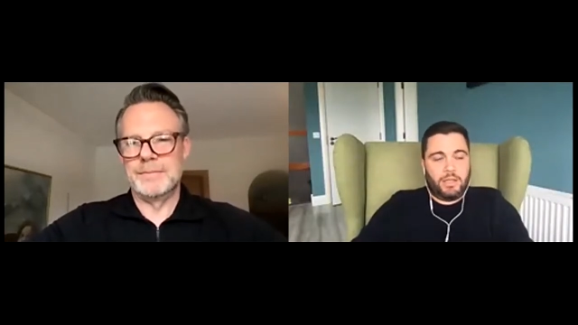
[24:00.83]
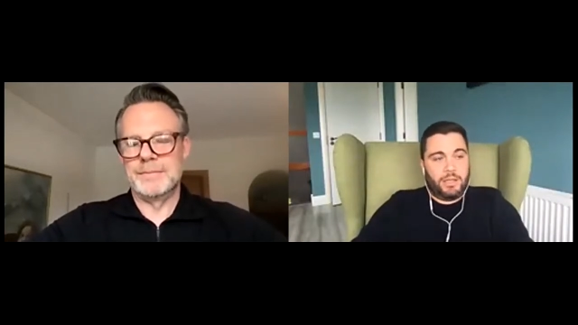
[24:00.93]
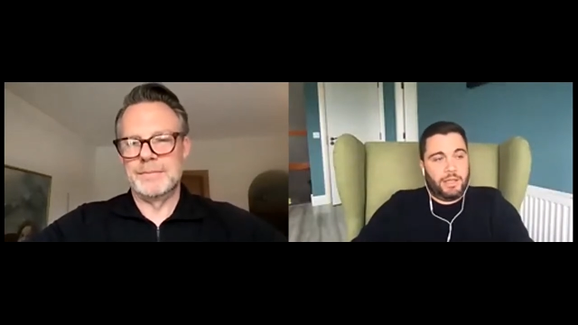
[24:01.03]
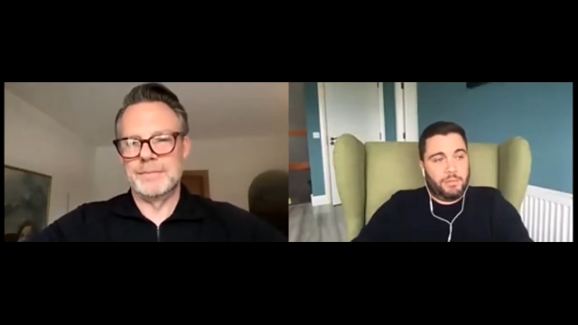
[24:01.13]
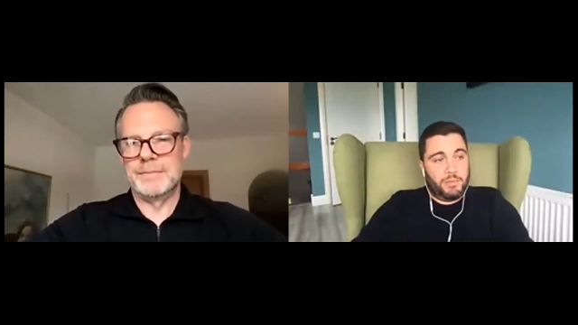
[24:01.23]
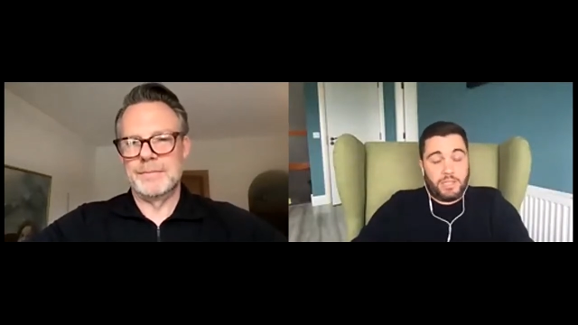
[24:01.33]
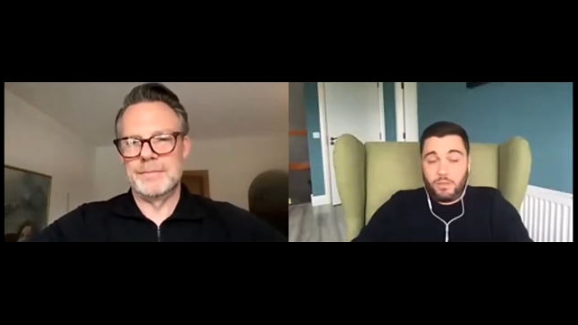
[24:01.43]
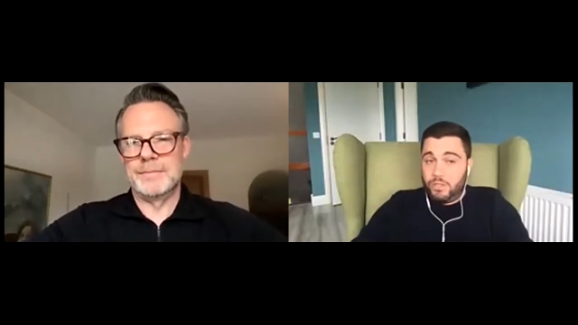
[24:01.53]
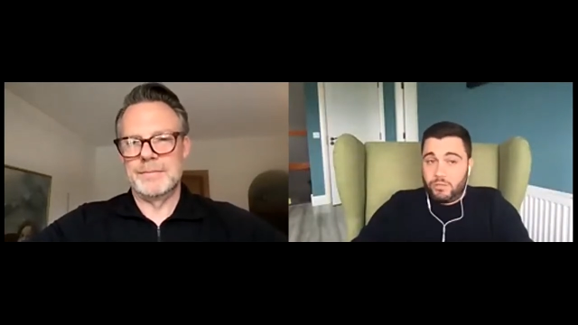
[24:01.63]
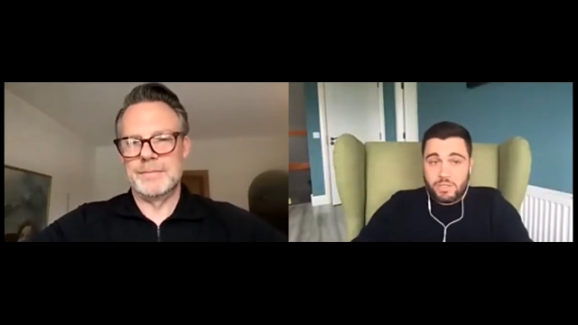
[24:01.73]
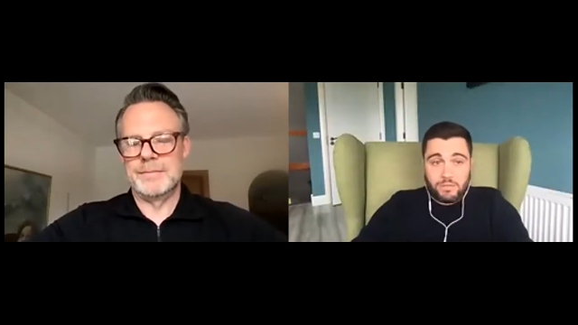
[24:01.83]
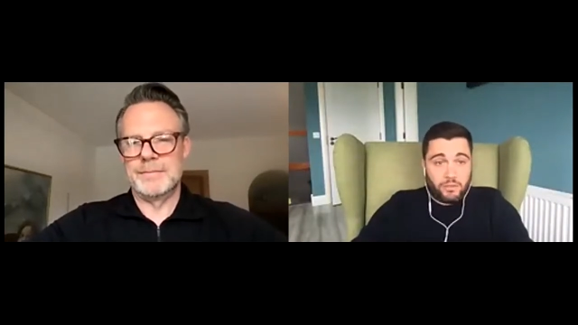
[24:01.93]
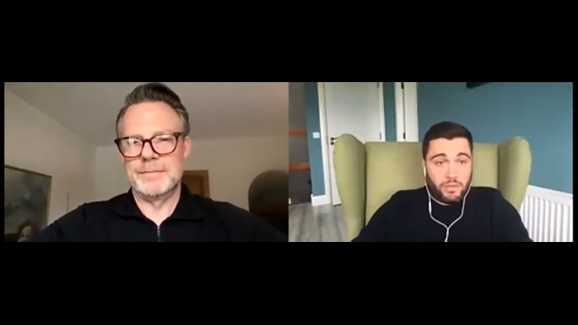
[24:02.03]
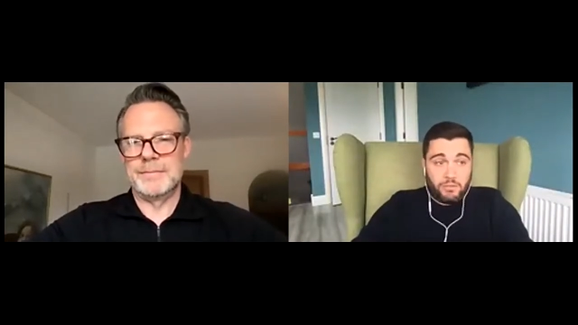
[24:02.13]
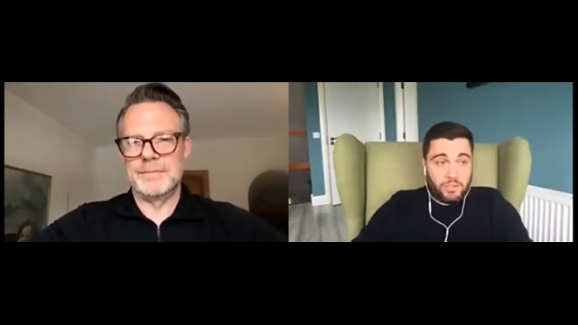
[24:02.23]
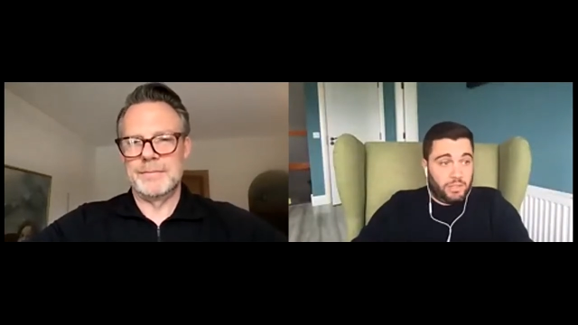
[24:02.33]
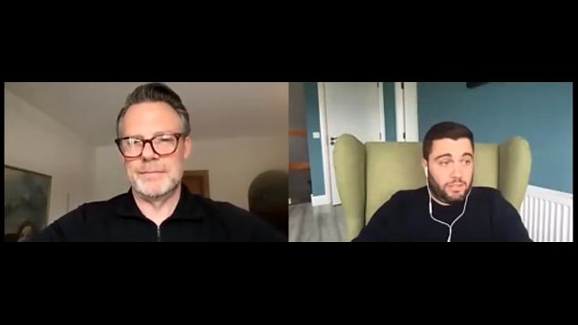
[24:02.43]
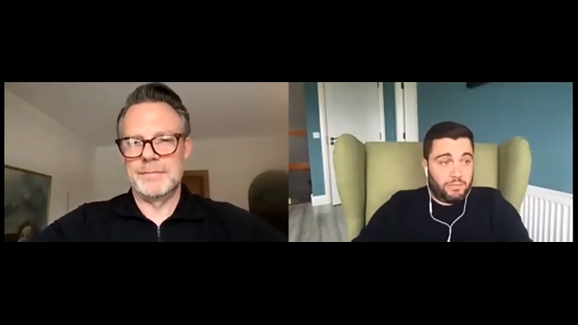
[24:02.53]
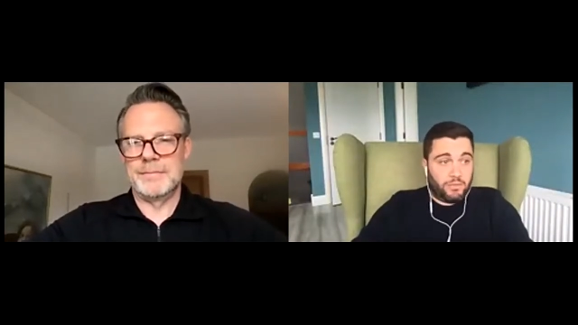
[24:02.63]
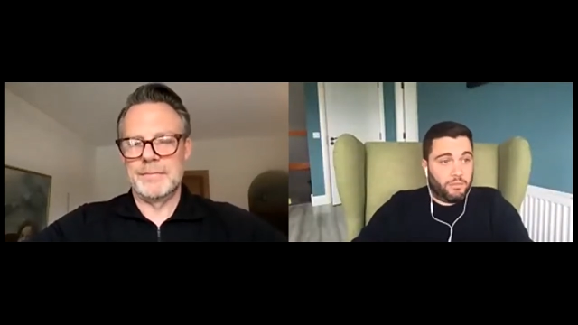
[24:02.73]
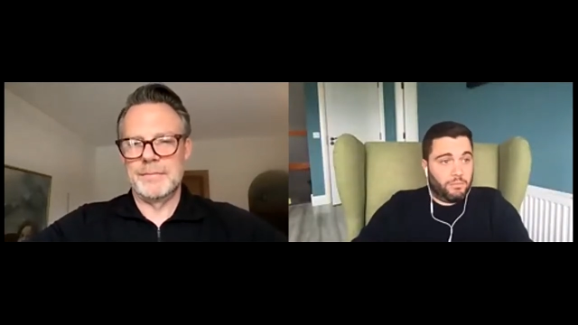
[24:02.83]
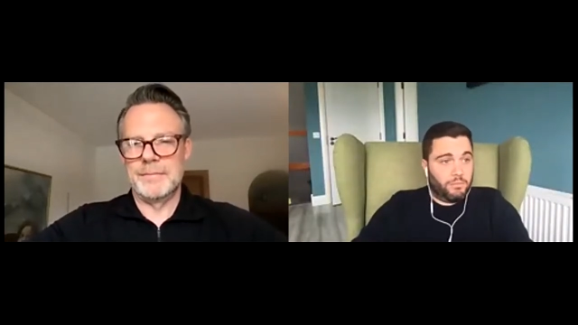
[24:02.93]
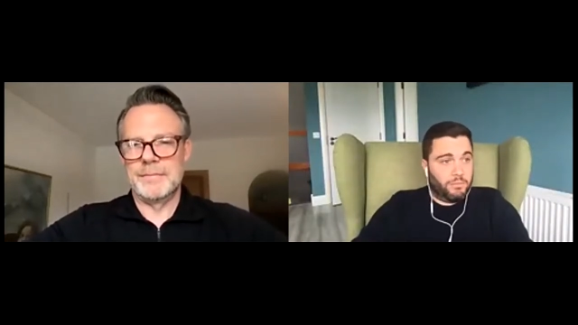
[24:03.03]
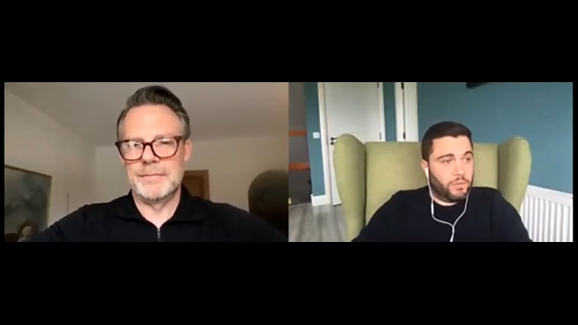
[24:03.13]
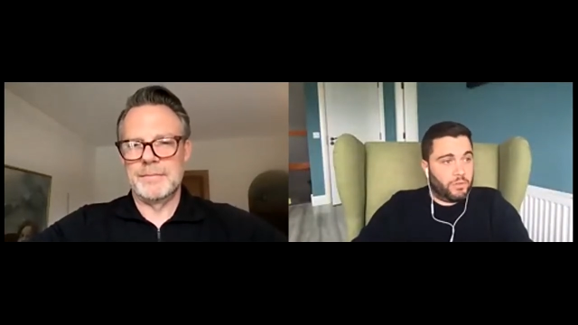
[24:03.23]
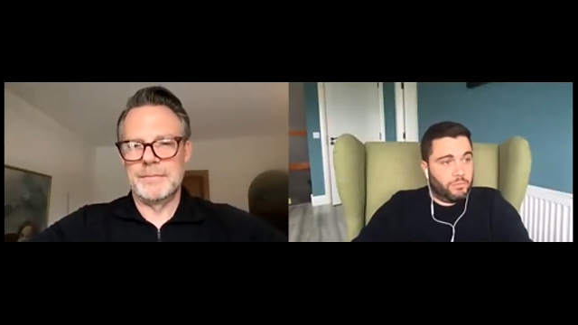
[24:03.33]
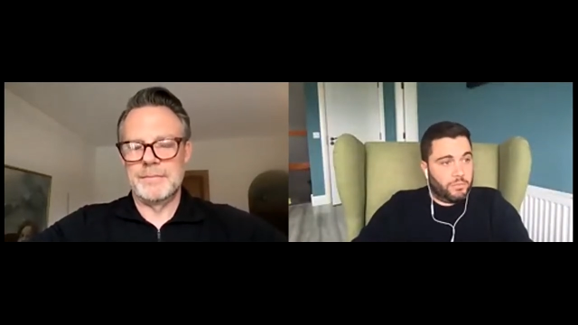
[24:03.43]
Speaker 1: Uh, but yeah, we use it for everything from from